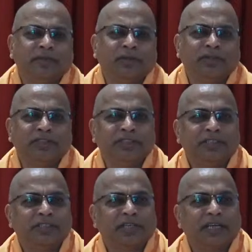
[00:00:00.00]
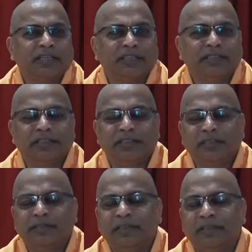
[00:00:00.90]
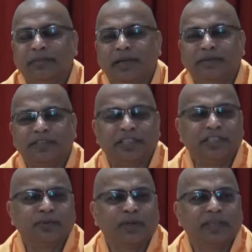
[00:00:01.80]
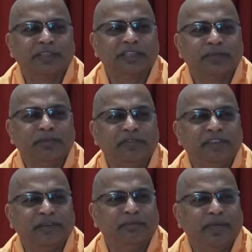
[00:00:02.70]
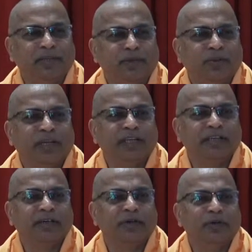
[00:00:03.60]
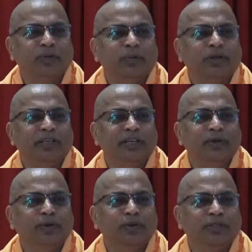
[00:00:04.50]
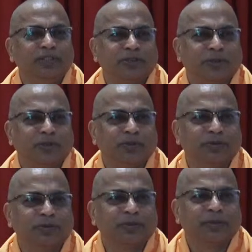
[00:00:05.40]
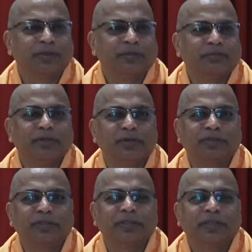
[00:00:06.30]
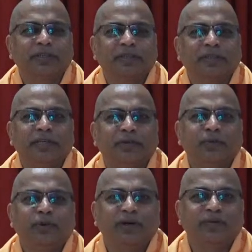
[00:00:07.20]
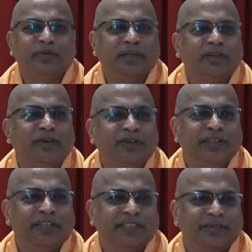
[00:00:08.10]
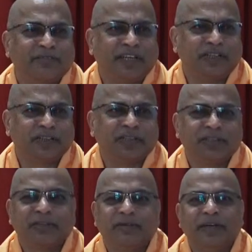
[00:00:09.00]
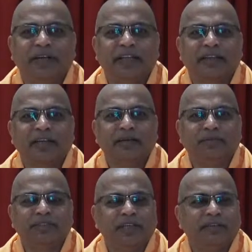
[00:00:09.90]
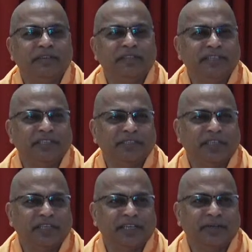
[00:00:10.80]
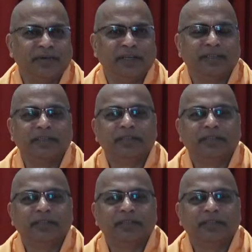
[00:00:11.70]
Lord Jesus Christ in the Bible says, what does it befit a man to gain the whole world and lose his soul? Because that world will go in his flesh. When death comes, everything is taken away.